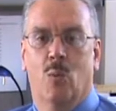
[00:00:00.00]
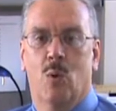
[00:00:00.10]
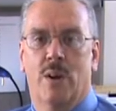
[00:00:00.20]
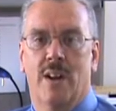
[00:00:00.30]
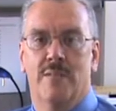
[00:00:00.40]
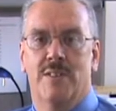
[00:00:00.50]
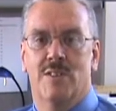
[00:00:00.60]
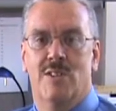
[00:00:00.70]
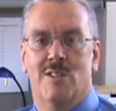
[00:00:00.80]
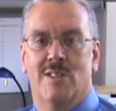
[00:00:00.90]
We're kind of in the
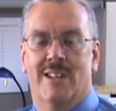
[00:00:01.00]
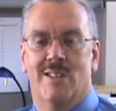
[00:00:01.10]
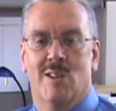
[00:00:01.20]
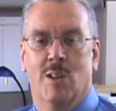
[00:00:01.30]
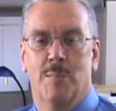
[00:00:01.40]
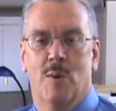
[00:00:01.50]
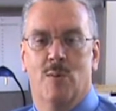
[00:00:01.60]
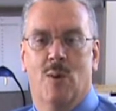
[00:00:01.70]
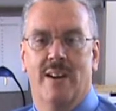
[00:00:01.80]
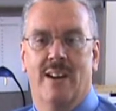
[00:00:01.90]
season ticket selling
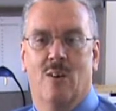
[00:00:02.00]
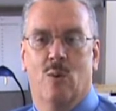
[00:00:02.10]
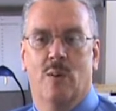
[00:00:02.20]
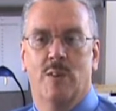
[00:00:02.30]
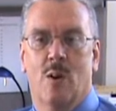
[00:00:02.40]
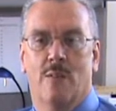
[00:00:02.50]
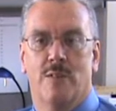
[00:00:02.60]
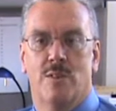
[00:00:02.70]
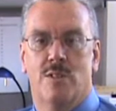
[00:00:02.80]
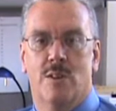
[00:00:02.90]
mode right now around the
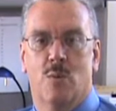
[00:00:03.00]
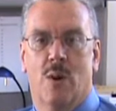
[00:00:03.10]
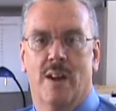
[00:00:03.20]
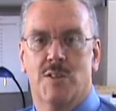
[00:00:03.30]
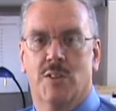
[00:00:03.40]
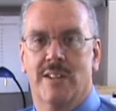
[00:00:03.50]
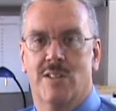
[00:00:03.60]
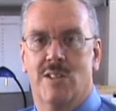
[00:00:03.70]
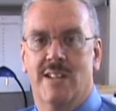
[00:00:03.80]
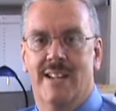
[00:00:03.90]
office. We're actually
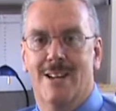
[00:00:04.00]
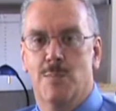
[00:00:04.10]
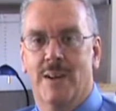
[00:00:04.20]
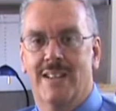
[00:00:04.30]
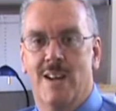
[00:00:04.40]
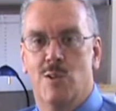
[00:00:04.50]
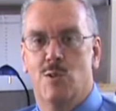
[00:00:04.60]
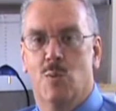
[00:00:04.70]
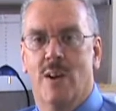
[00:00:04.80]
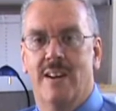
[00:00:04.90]
exceeding
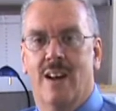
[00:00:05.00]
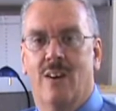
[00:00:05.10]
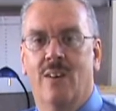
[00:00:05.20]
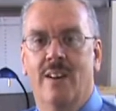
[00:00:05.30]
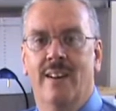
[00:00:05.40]
expectations right now.